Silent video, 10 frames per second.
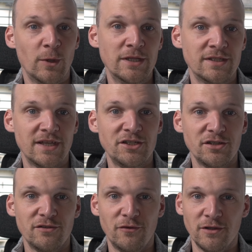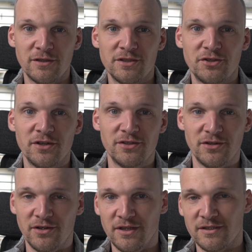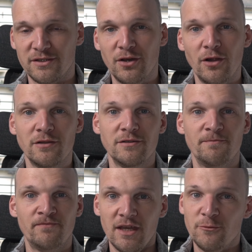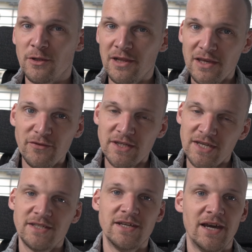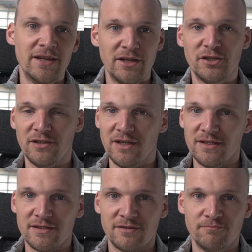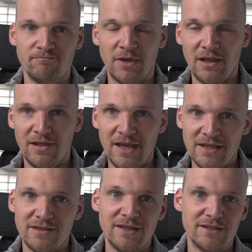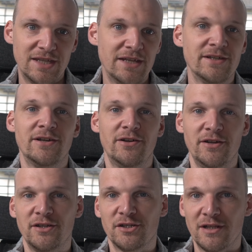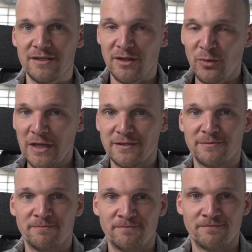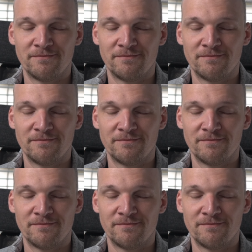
when such a default constructor is called, it will leave the data uninitialized, unless these data are initialized in place. So